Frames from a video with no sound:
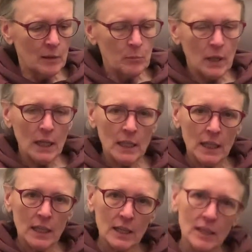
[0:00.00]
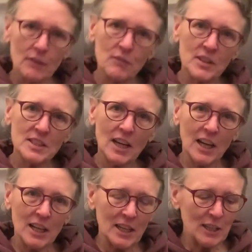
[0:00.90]
my lady of the
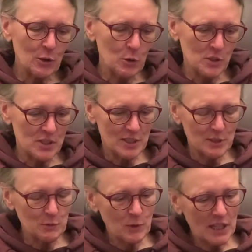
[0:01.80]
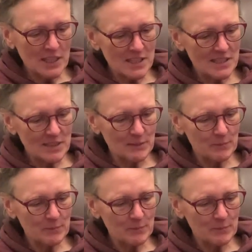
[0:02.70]
tiny corseted waist